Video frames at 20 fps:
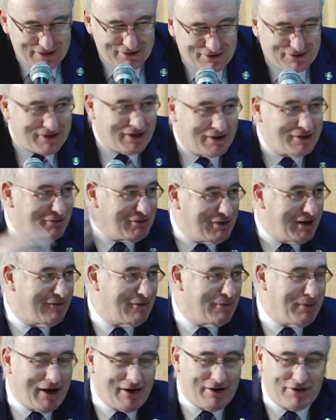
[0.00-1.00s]
So now that we have
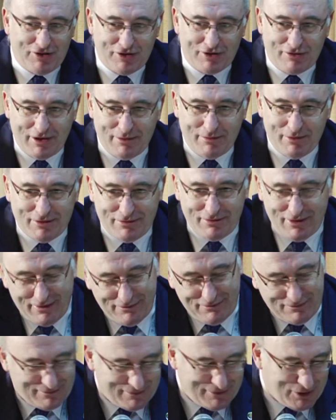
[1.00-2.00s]
a Paris Agreement, we
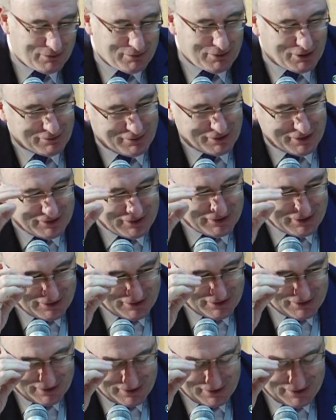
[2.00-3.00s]
have no more worries, of
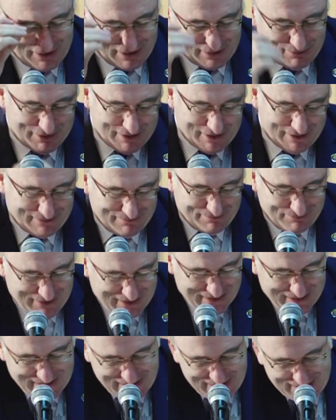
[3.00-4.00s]
course, in climate.
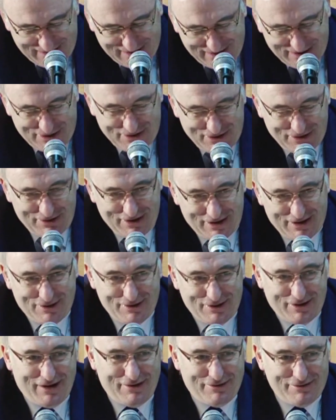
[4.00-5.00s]
So
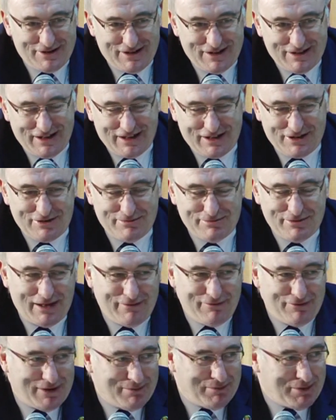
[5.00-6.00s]
it'll obviously take some
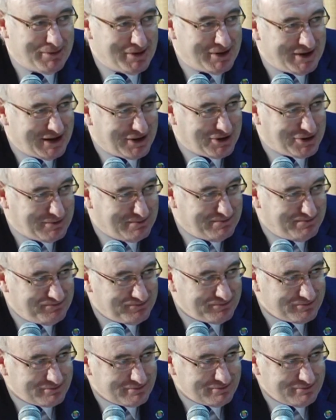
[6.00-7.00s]
time for implementation.
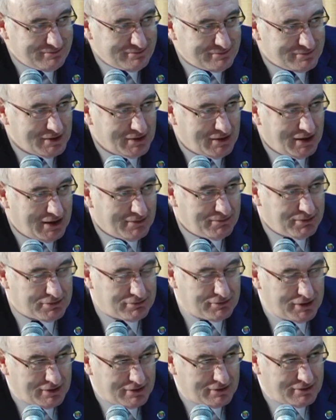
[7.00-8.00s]

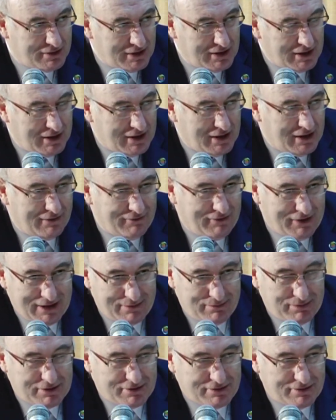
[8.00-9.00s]
But we are
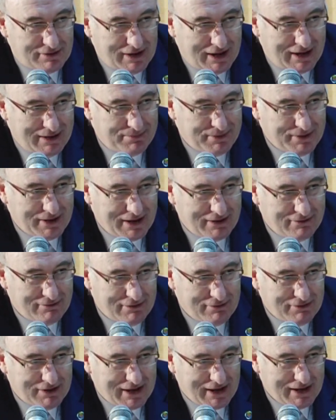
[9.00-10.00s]
available to help in any
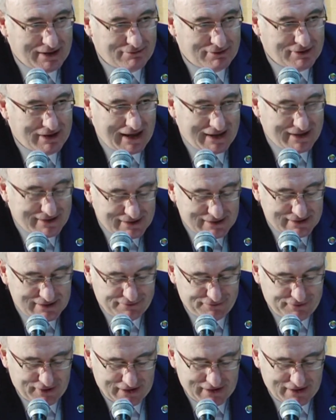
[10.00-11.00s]
way we can with access
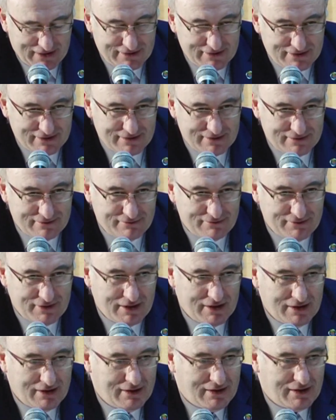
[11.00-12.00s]
to finance,
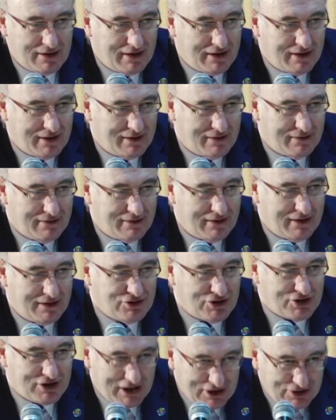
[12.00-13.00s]

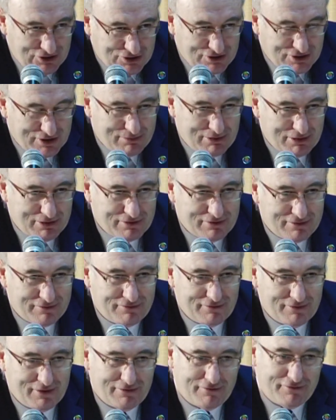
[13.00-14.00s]
education about
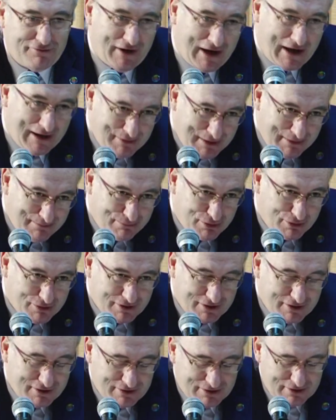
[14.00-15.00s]
farm
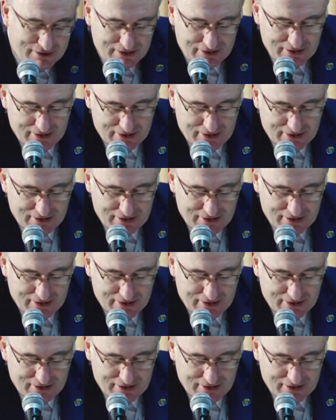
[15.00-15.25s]
inputs,